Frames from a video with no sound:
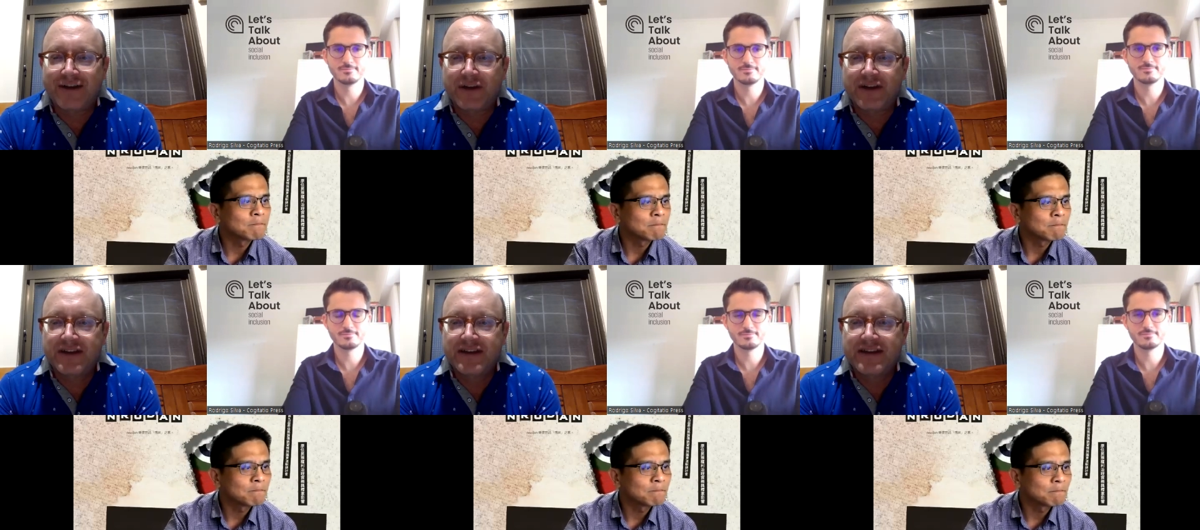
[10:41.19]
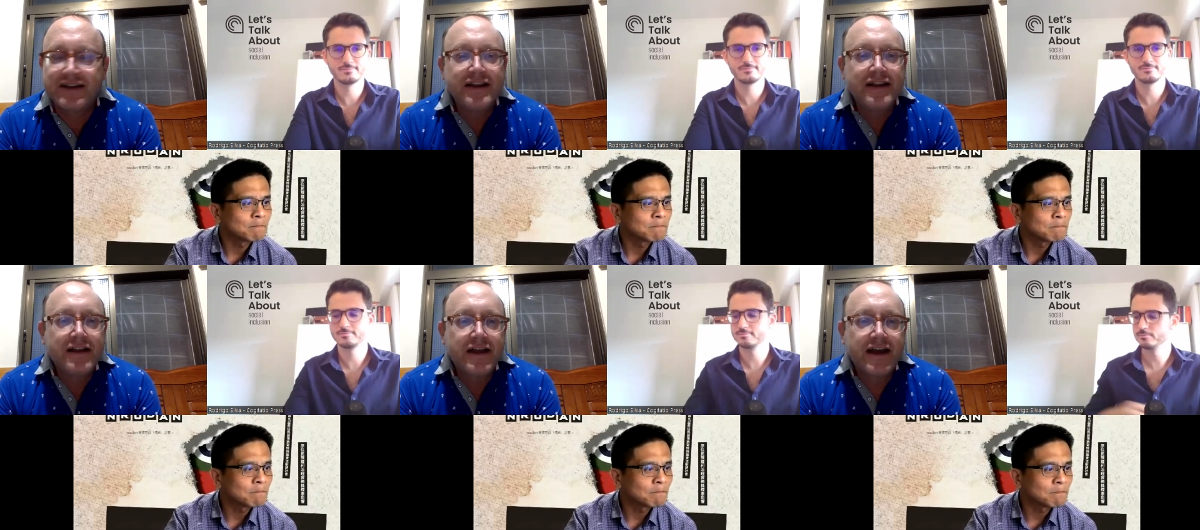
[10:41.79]
Speaker 1: But I think that
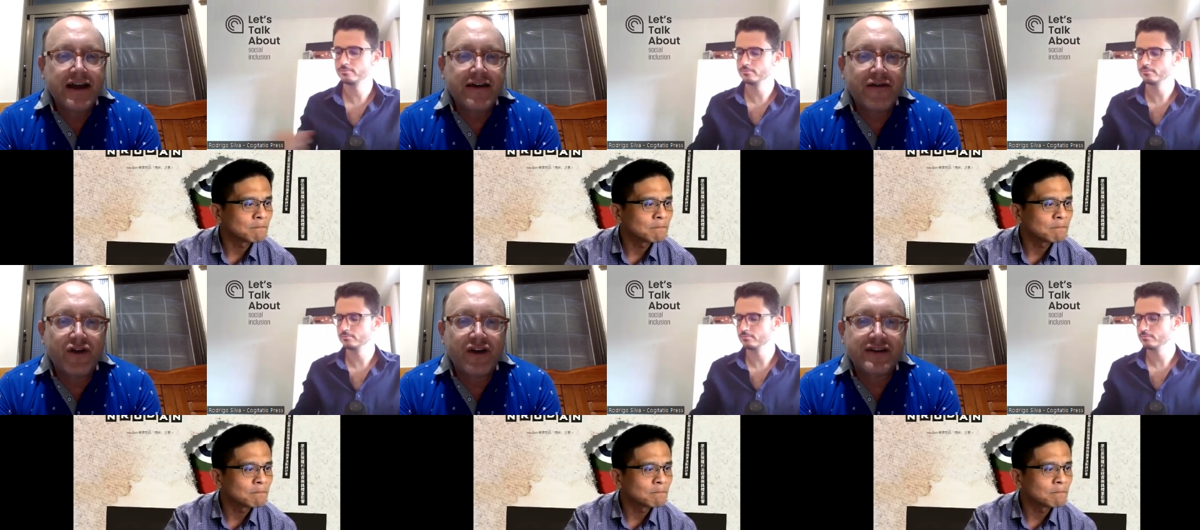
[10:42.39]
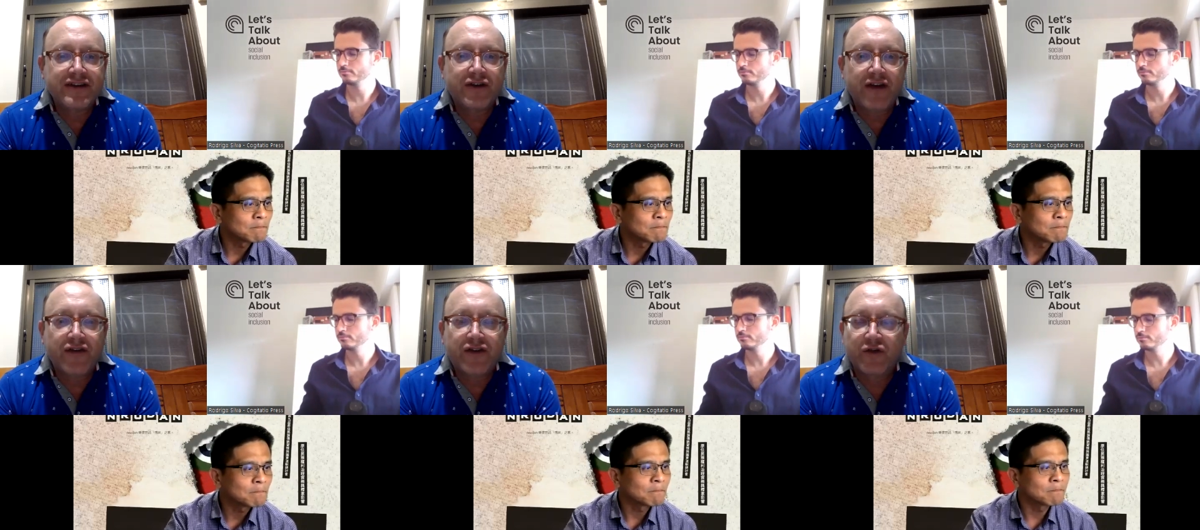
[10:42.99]
uh, for
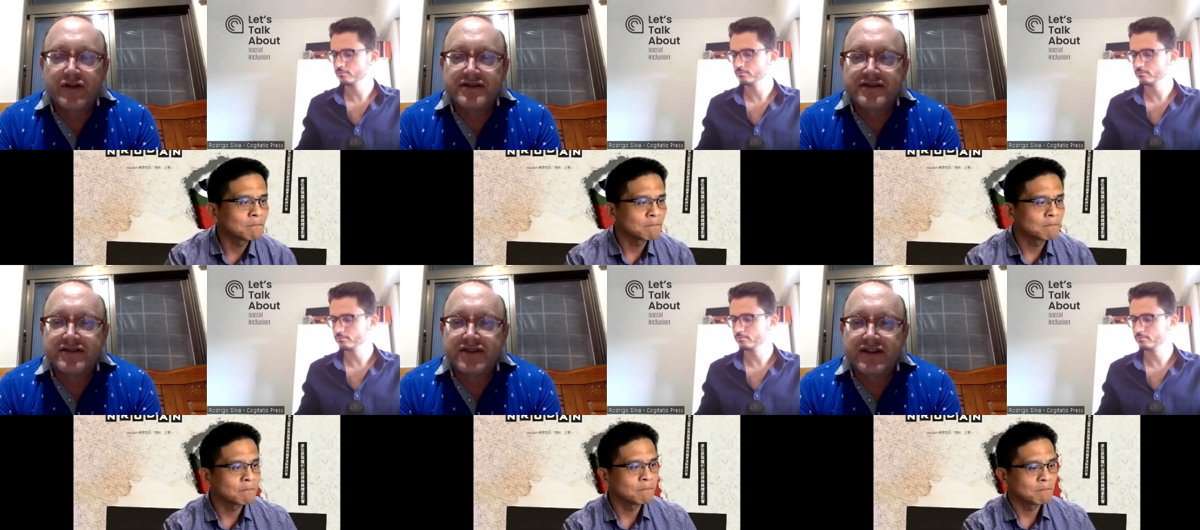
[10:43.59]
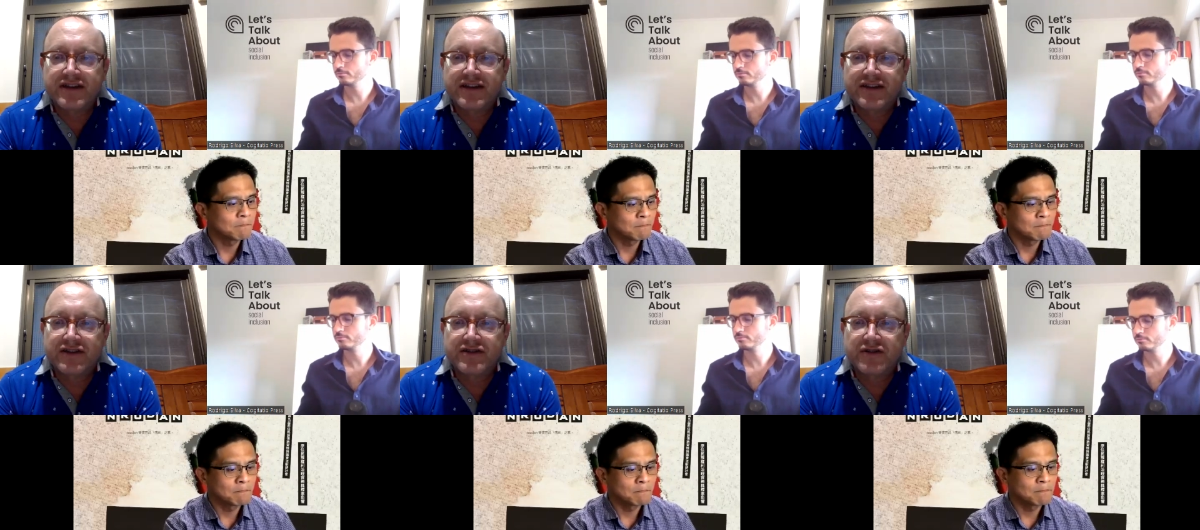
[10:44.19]
ethnographical research, I think that
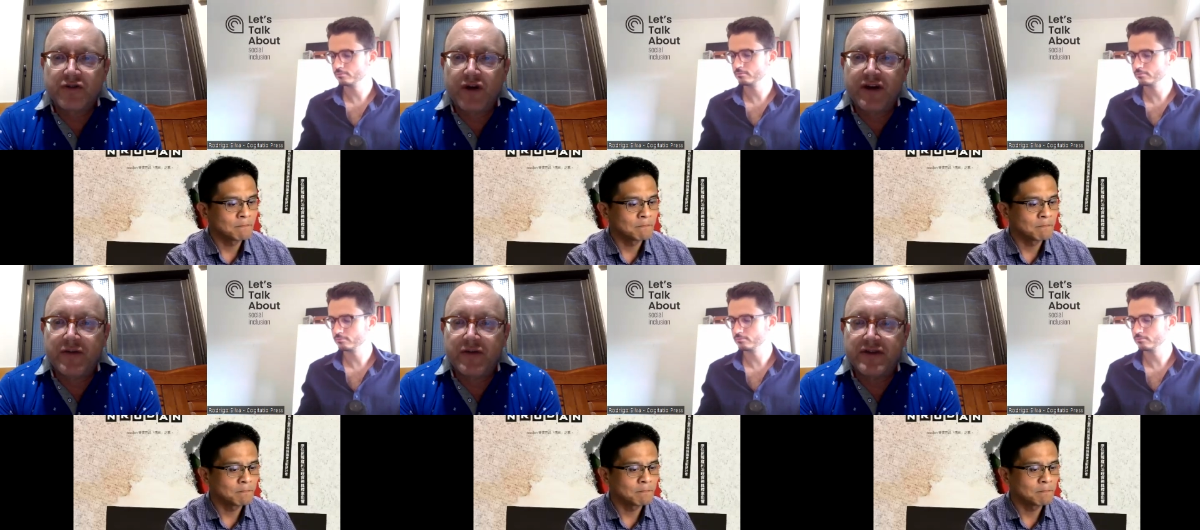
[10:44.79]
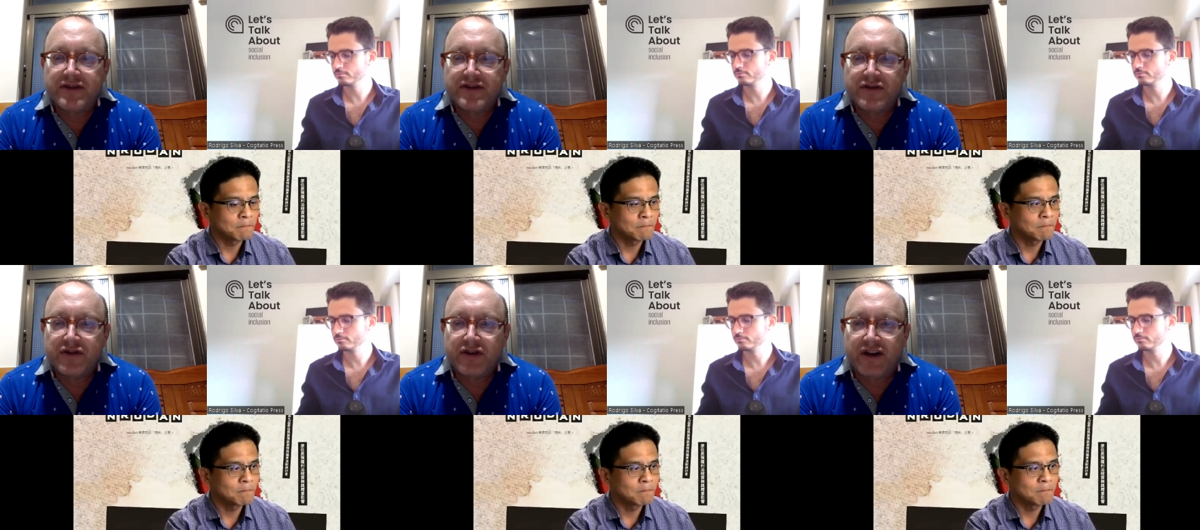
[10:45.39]
there's quite a bit to
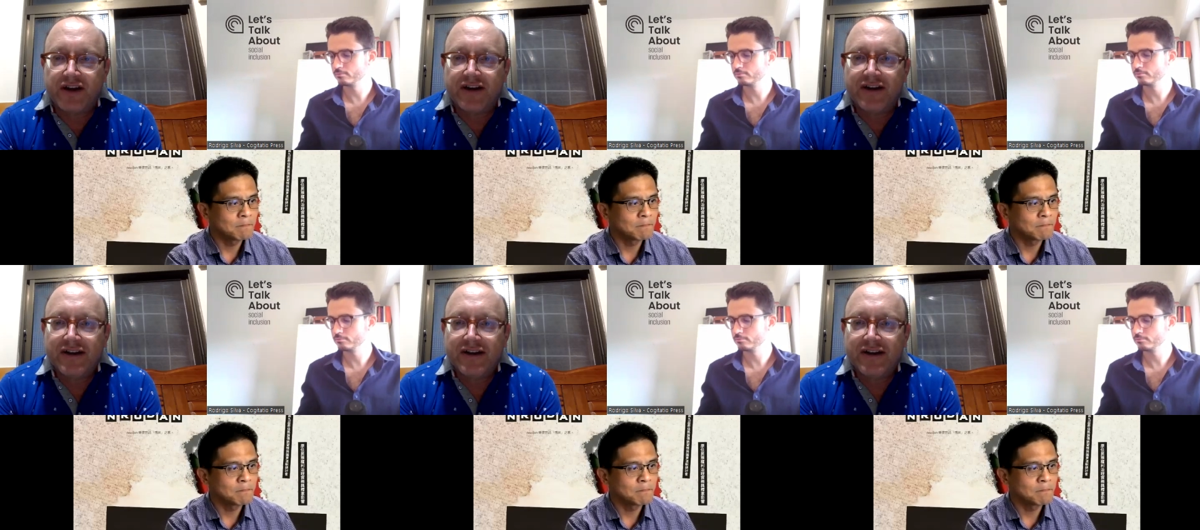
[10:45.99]
do. There are